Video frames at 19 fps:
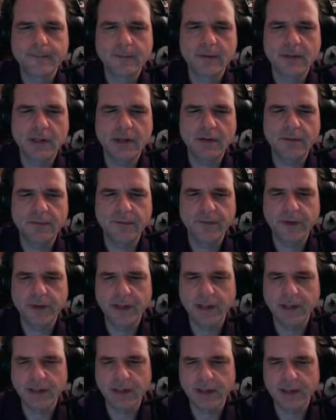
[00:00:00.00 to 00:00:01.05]
I don't feel
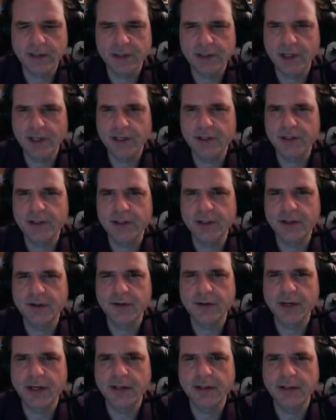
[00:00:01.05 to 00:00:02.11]
like that changed it
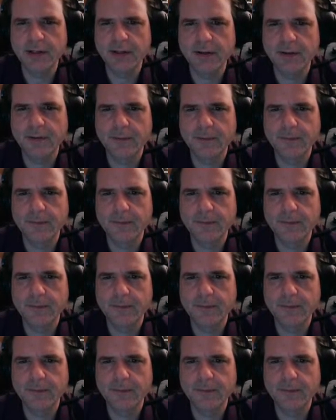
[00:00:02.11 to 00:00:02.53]
correctly, though.